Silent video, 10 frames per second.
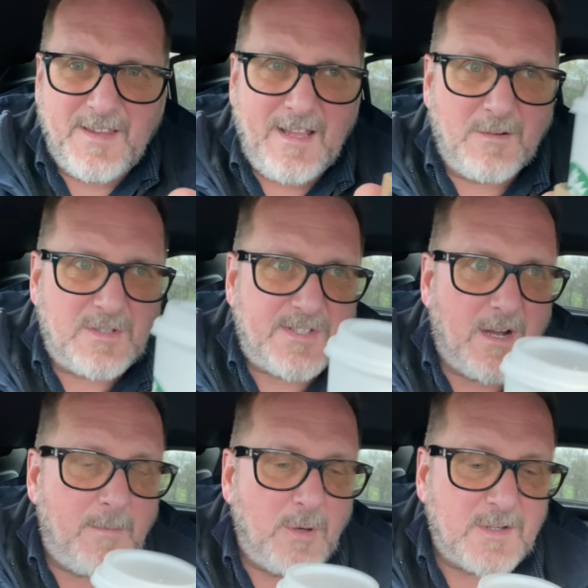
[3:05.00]
there, look,
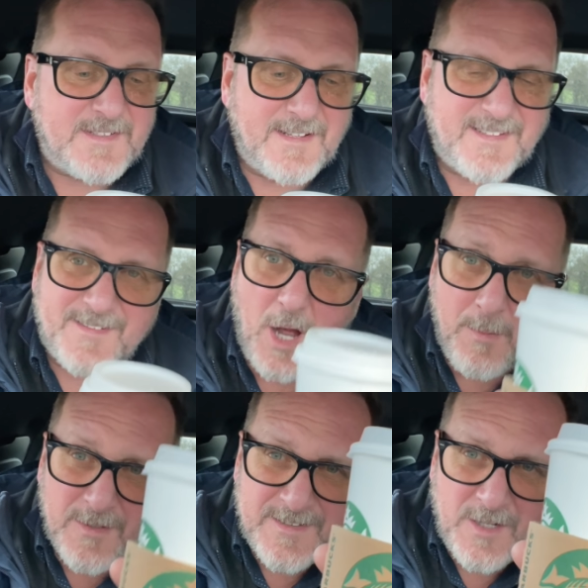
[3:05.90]

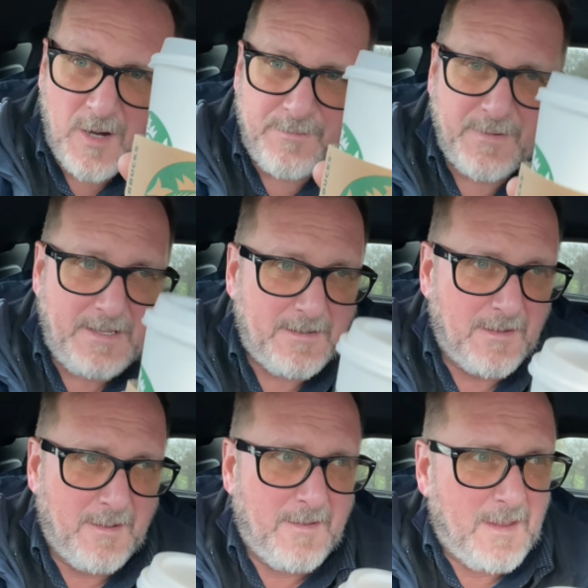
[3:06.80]
Starbucks coffee.
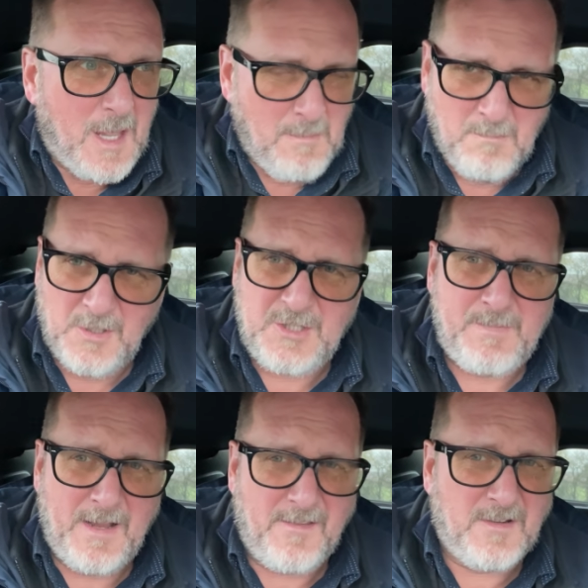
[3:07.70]

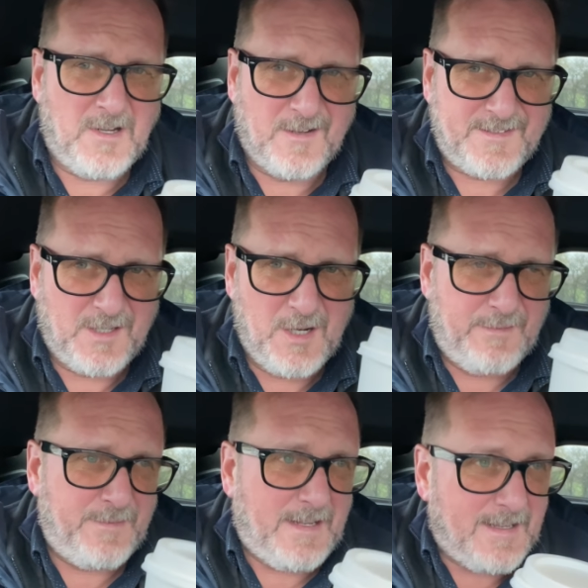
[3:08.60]
Much better than Costa
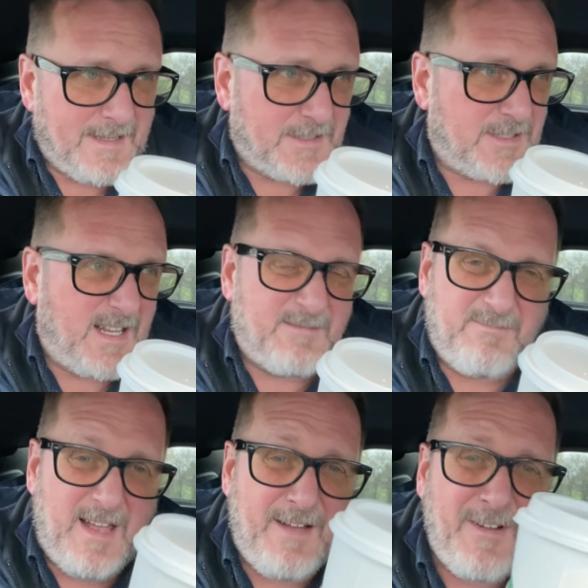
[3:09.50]
coffee. Actually,
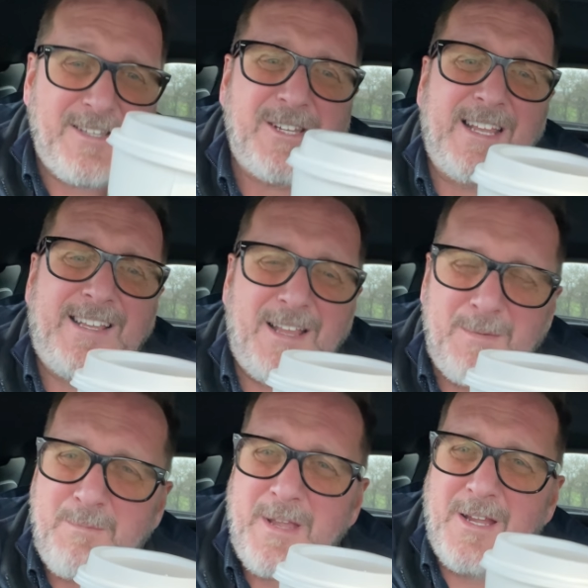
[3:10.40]
I've actually
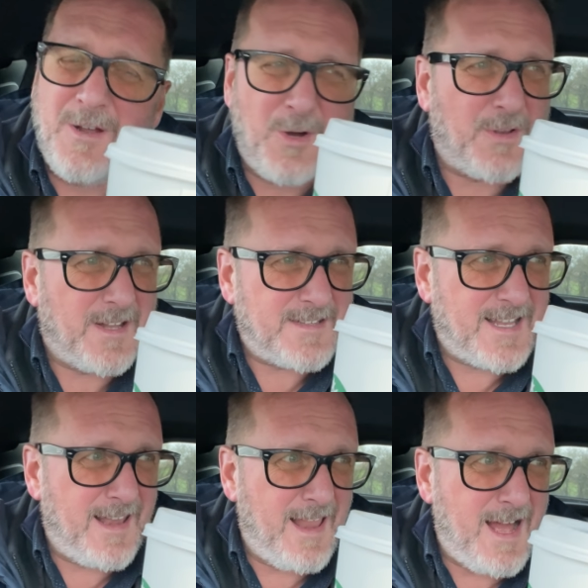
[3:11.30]
begun
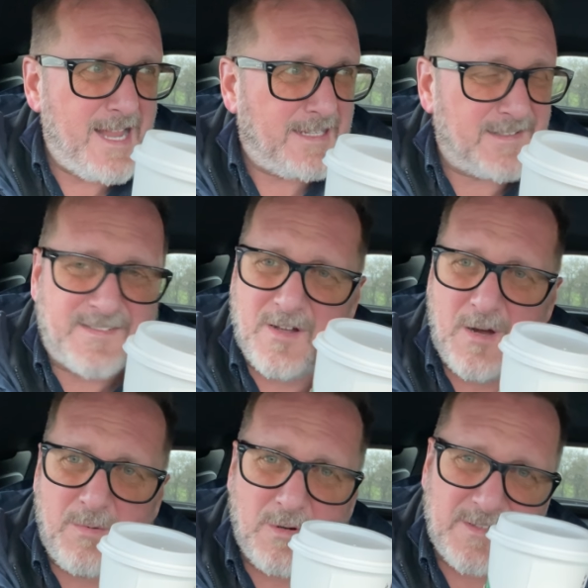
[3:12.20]
to like
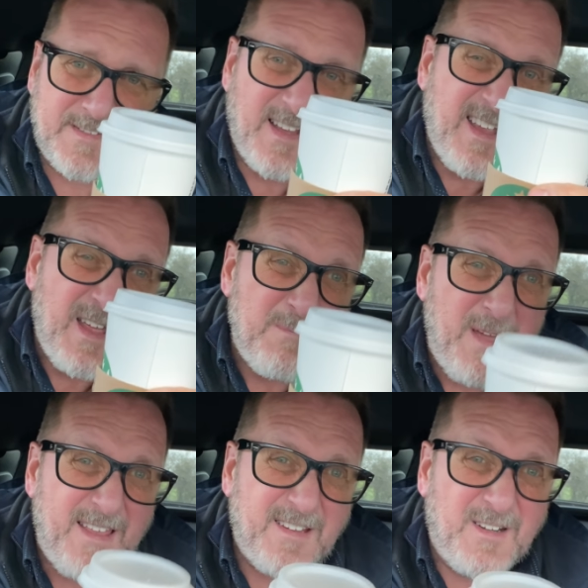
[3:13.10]
Starbucks
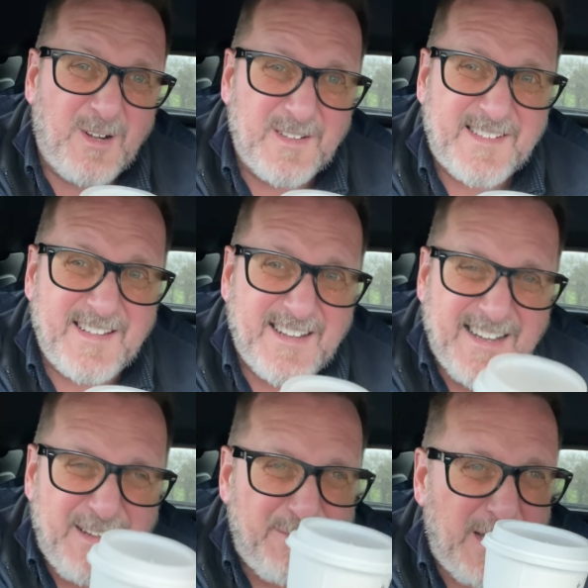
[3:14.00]
better than Costa.
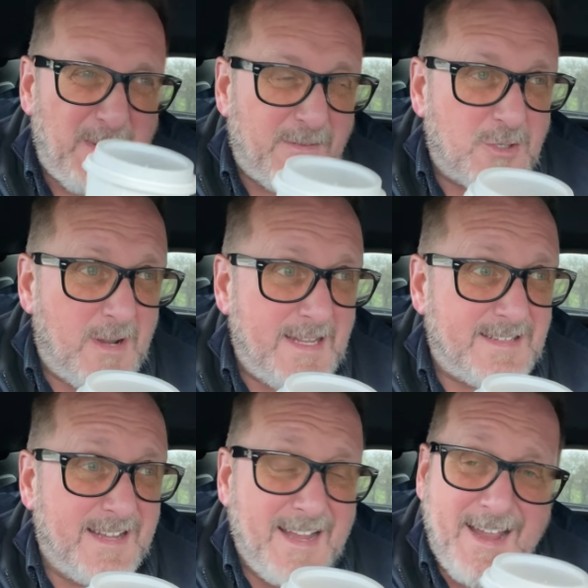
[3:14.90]
I feel a bit of a
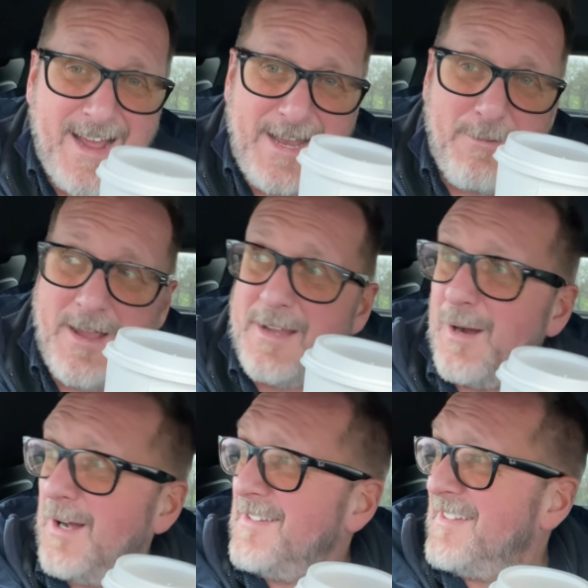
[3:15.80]
traitor. Anyway
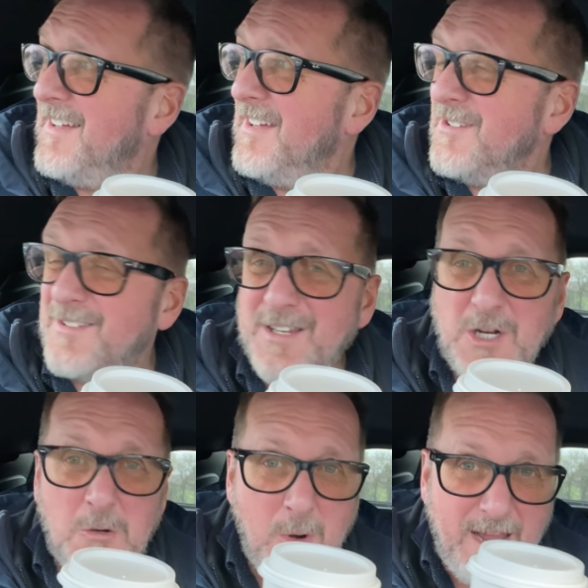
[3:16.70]
guys, just a
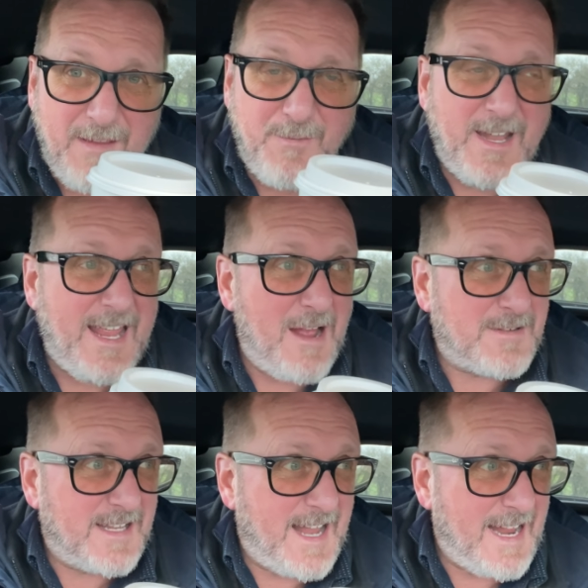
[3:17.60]
quick video
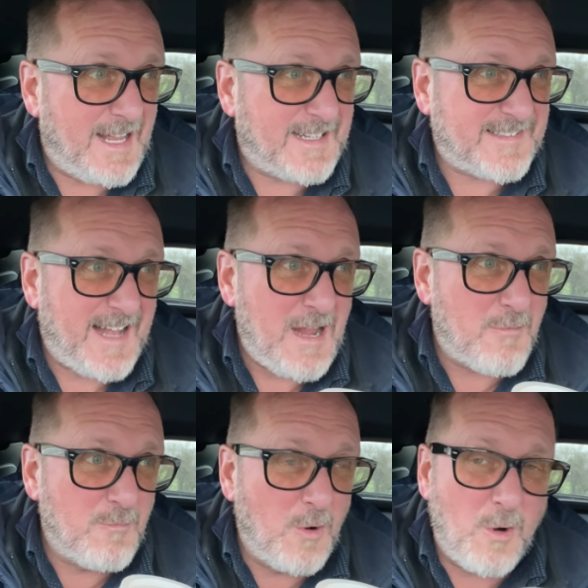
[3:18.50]
today, like I say,
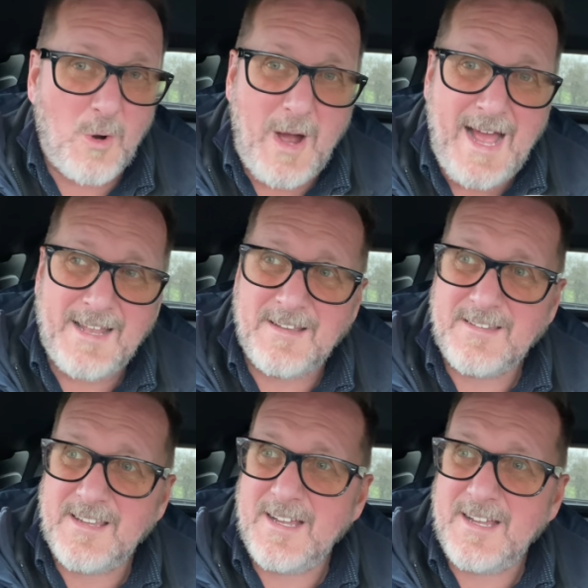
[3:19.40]
raw and